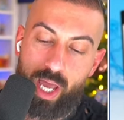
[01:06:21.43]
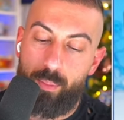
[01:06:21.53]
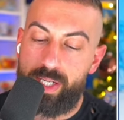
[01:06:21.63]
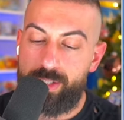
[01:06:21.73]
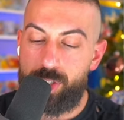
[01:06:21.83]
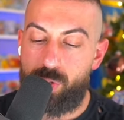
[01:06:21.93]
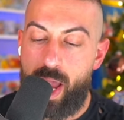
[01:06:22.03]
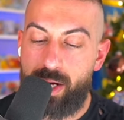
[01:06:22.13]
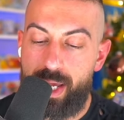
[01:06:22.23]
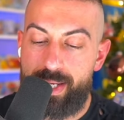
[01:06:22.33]
Can we get the
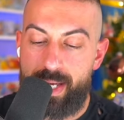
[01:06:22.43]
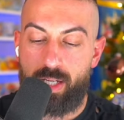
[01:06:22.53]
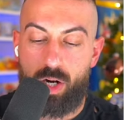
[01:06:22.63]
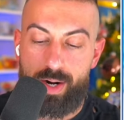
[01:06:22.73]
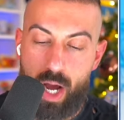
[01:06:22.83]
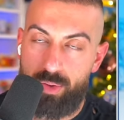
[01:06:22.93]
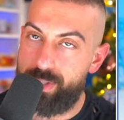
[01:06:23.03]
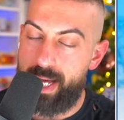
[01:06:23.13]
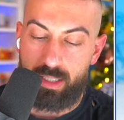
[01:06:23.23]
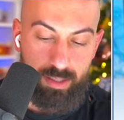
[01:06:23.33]
Dragonite and Gengar now? We've
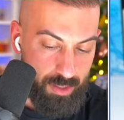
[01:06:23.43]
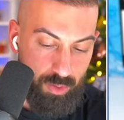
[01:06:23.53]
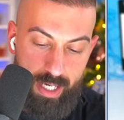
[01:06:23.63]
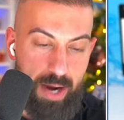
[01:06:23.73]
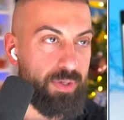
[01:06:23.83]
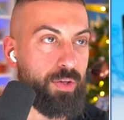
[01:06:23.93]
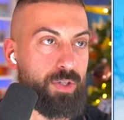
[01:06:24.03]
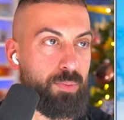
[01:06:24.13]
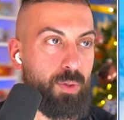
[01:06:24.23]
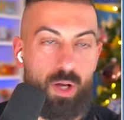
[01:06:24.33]
got literally every
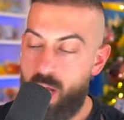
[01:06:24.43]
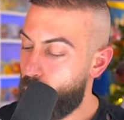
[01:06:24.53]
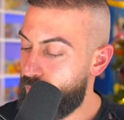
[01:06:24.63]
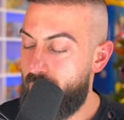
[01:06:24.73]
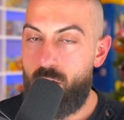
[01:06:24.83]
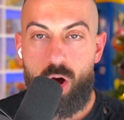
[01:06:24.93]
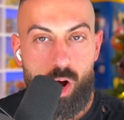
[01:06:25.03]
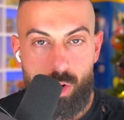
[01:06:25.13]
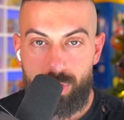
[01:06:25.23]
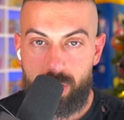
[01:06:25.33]
other couple. We've got
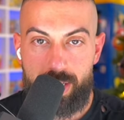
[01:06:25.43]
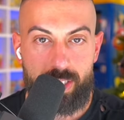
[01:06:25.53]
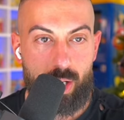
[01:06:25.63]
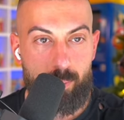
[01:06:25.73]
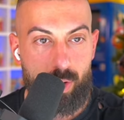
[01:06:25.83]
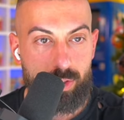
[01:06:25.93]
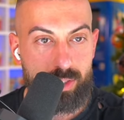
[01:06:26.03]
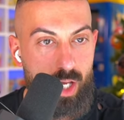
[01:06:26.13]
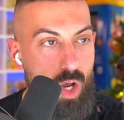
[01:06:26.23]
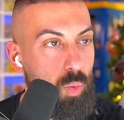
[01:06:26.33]
all the legendary birds.